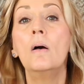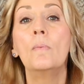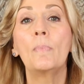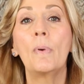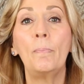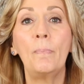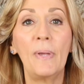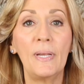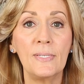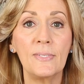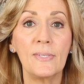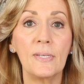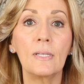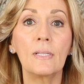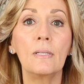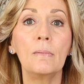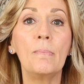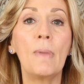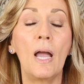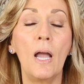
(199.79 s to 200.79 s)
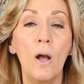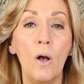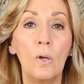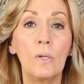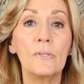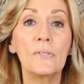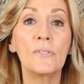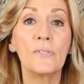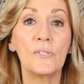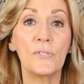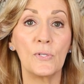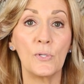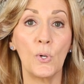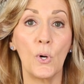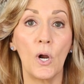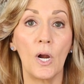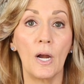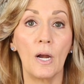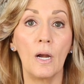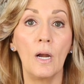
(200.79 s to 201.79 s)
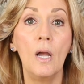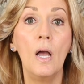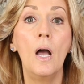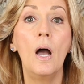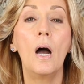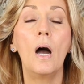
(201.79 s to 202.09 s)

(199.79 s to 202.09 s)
but basically my whole store